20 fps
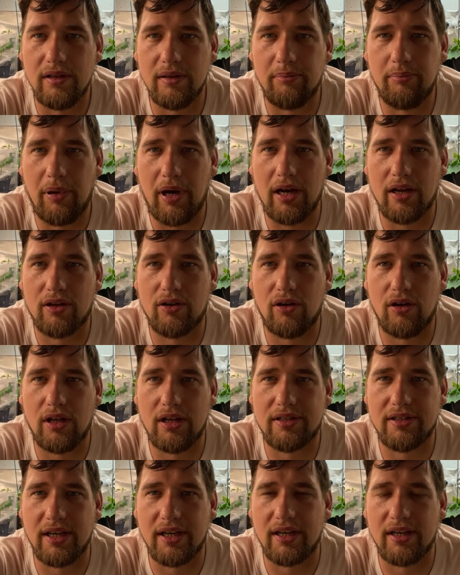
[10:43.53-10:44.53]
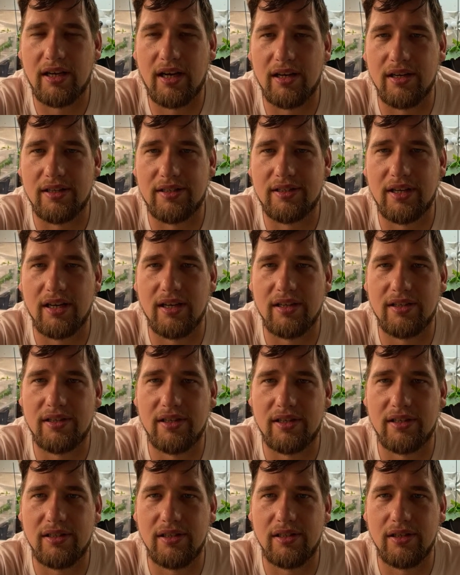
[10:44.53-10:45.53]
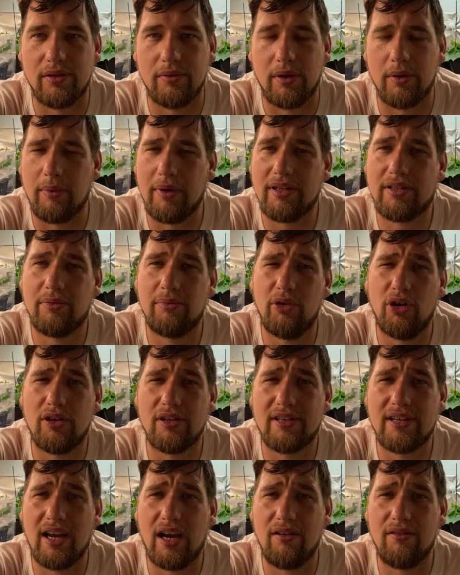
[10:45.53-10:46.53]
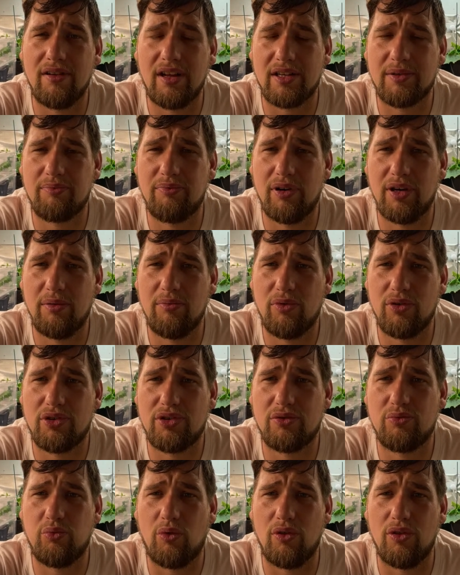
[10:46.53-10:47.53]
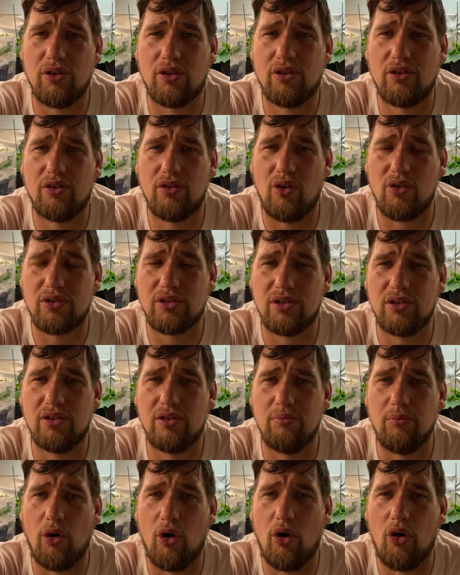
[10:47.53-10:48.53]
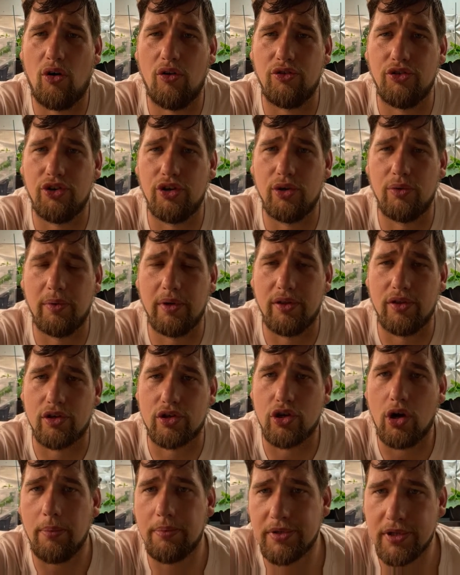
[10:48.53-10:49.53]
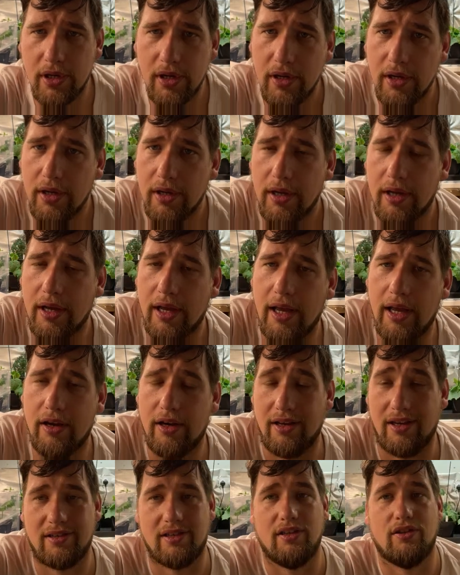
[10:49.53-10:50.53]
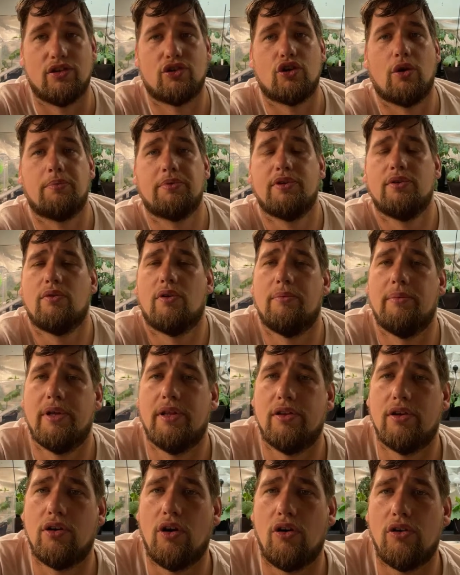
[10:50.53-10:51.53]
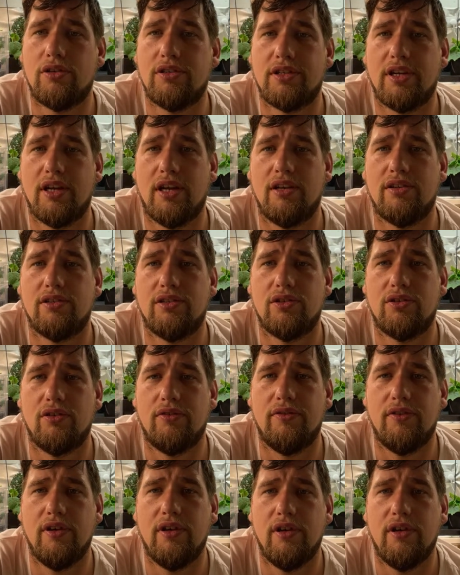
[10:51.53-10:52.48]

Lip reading: Pallet collar second hand is 10 to 16 quid. Well, to be honest, Karen, that's pretty much what the cost of them are new in the shops. I say in the shops, you know what I mean, the garden centres and stuff.